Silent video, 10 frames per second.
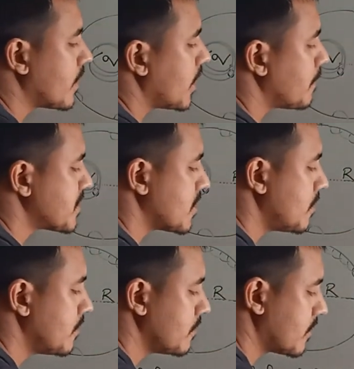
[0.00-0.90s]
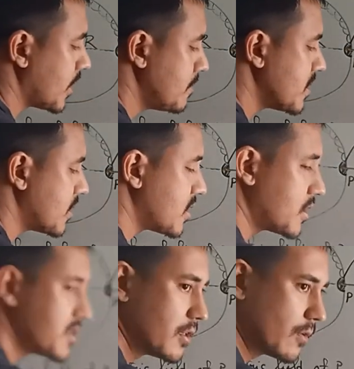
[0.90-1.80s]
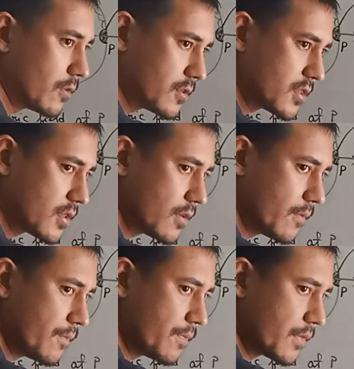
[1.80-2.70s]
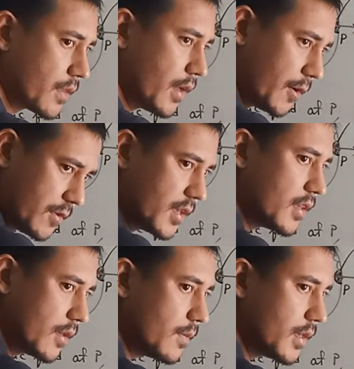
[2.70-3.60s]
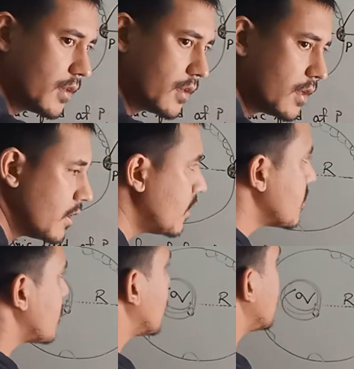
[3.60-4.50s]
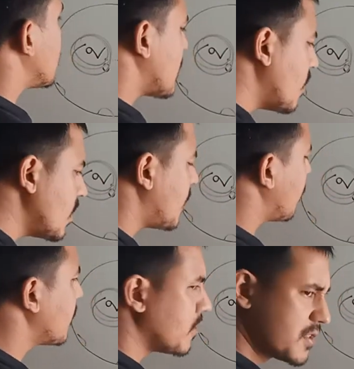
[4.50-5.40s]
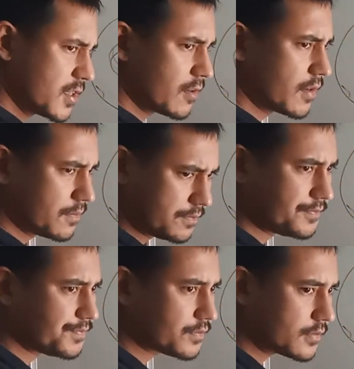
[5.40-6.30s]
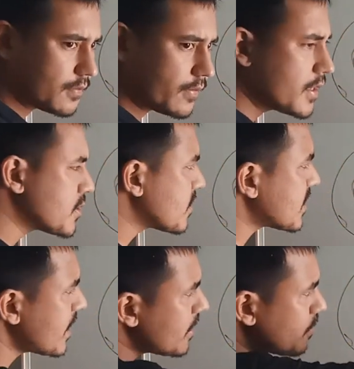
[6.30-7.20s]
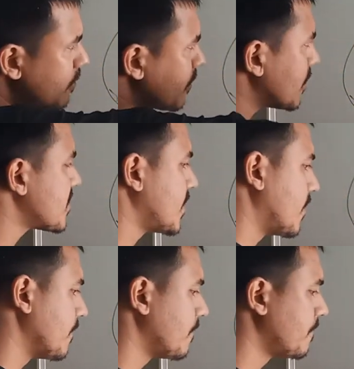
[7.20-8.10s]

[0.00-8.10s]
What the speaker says: by epsilon naught times the charge enclosed. Are you getting me? So this is how we prove Gauss theorem. So state and prove Gauss theorem.